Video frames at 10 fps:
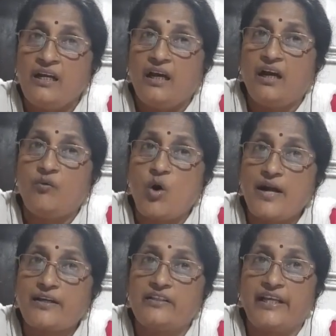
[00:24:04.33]

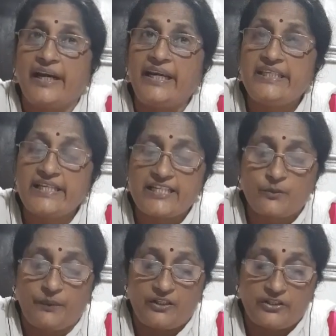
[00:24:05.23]
the religious
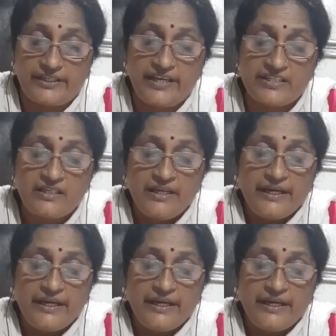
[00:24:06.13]
speeches.